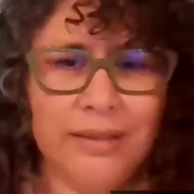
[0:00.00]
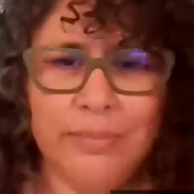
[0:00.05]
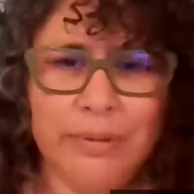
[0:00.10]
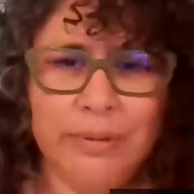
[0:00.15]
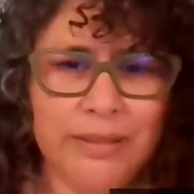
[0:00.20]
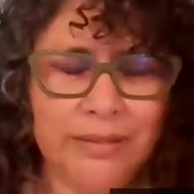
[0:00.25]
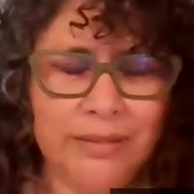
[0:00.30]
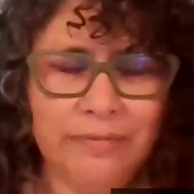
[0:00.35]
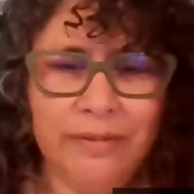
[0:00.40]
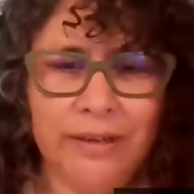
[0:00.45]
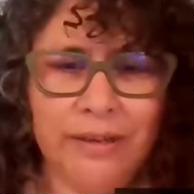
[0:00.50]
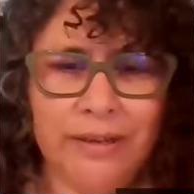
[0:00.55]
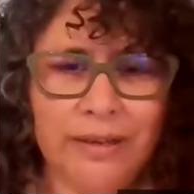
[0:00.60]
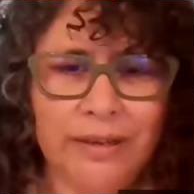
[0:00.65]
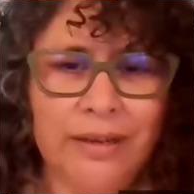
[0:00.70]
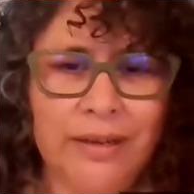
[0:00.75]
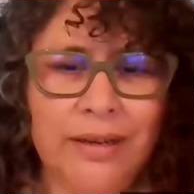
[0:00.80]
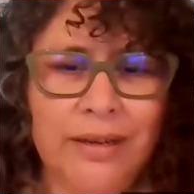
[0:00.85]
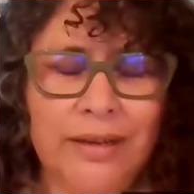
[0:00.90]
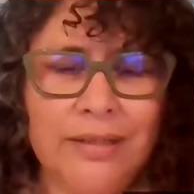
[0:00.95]
specific
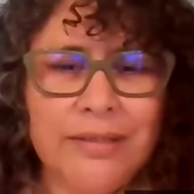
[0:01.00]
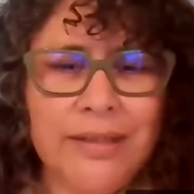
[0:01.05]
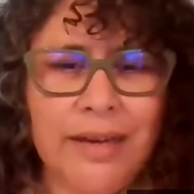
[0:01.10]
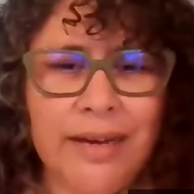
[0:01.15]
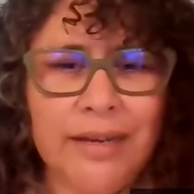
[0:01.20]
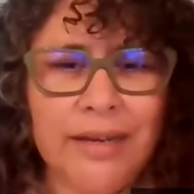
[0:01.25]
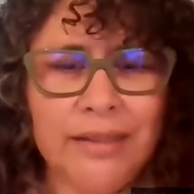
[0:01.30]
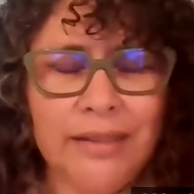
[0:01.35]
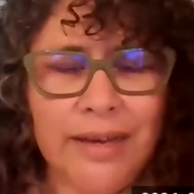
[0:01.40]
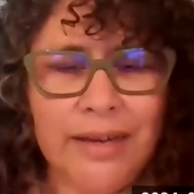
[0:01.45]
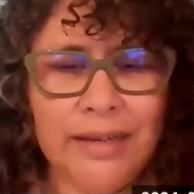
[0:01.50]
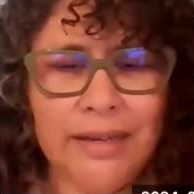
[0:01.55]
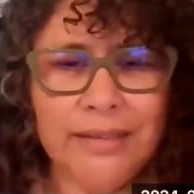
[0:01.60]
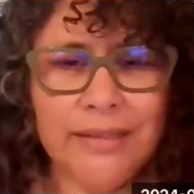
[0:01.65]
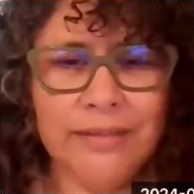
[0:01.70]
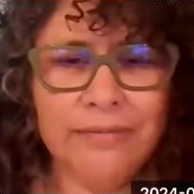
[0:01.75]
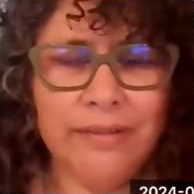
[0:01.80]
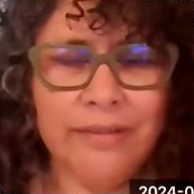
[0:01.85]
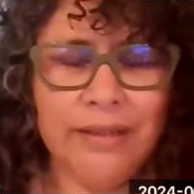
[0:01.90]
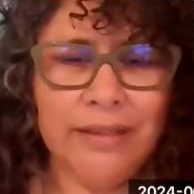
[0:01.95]
dialect
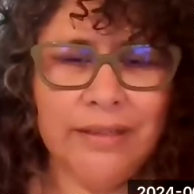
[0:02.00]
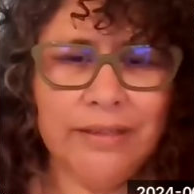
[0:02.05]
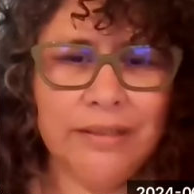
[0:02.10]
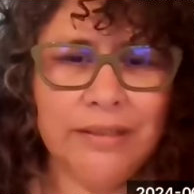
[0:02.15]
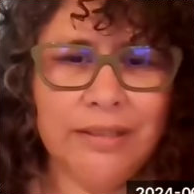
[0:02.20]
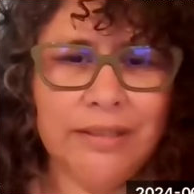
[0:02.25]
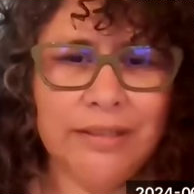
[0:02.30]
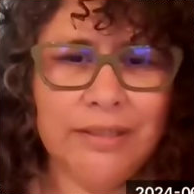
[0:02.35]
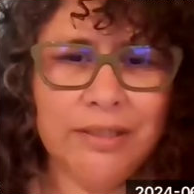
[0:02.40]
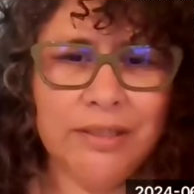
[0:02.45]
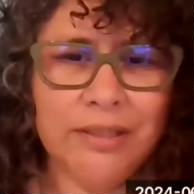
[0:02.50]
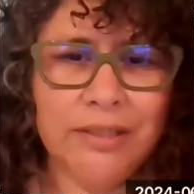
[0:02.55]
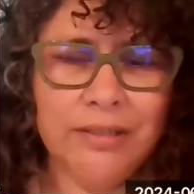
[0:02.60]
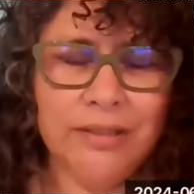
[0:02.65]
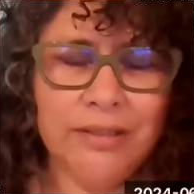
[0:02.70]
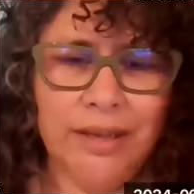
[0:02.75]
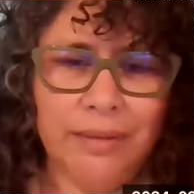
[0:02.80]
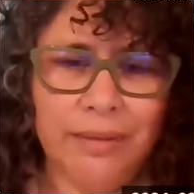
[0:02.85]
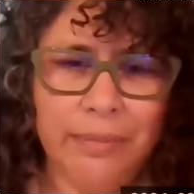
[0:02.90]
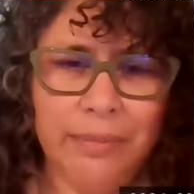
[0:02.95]
of English
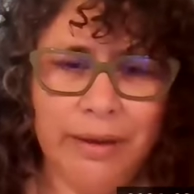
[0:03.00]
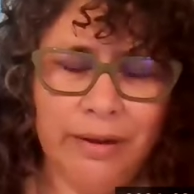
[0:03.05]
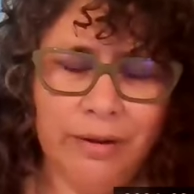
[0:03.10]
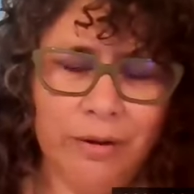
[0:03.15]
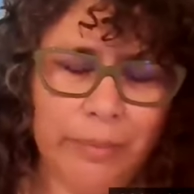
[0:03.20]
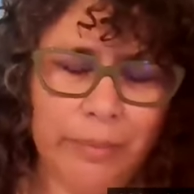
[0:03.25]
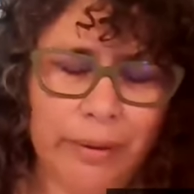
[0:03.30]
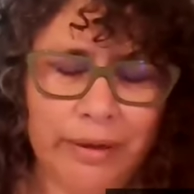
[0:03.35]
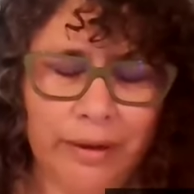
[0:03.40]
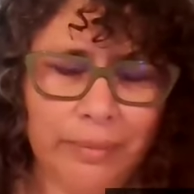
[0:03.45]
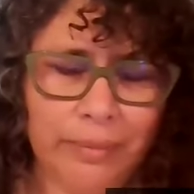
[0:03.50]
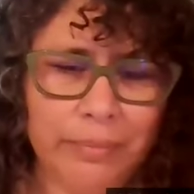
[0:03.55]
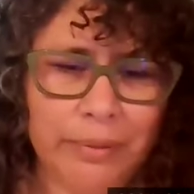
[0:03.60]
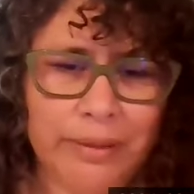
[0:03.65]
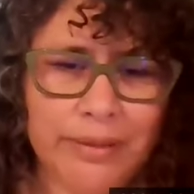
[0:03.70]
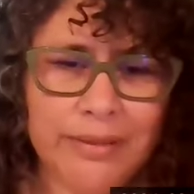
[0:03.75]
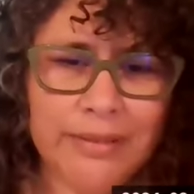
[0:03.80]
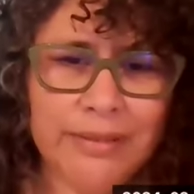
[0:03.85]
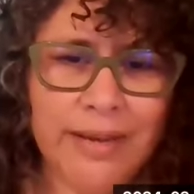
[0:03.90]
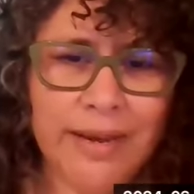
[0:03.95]
that may or may not be
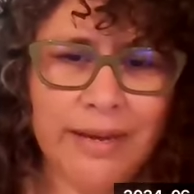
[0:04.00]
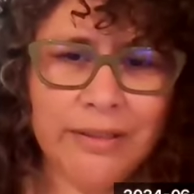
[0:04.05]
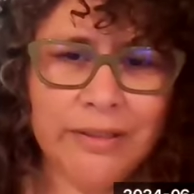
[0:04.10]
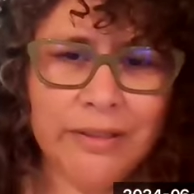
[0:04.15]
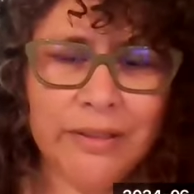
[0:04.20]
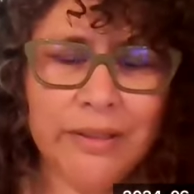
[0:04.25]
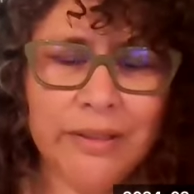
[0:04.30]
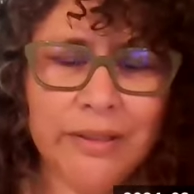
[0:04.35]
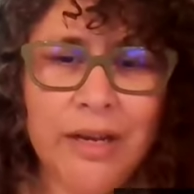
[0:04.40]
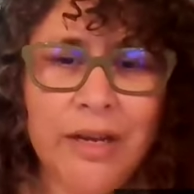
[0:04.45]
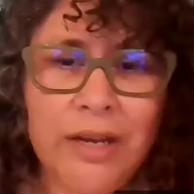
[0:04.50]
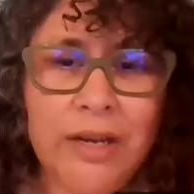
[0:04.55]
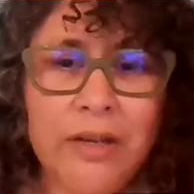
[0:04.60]
standard.